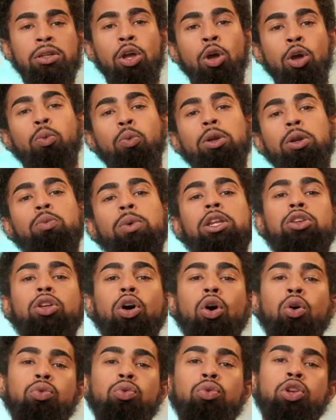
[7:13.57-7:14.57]
when we
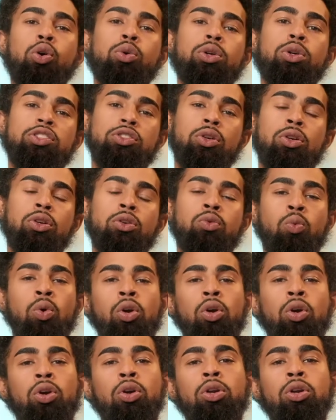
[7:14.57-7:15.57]
don't know a certain
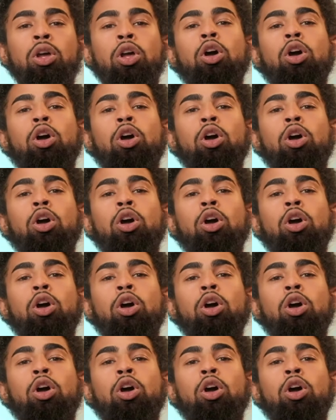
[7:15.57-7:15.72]
word,